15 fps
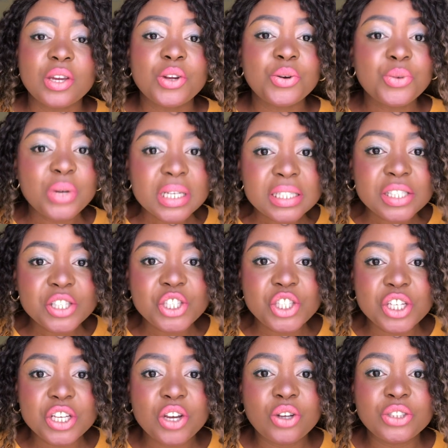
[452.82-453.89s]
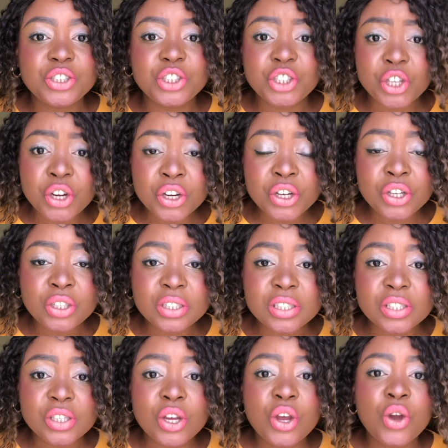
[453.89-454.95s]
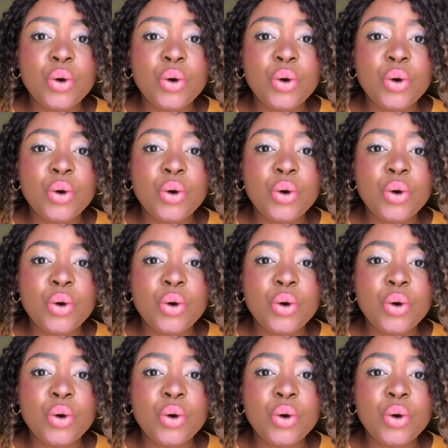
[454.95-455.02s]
researching on journals,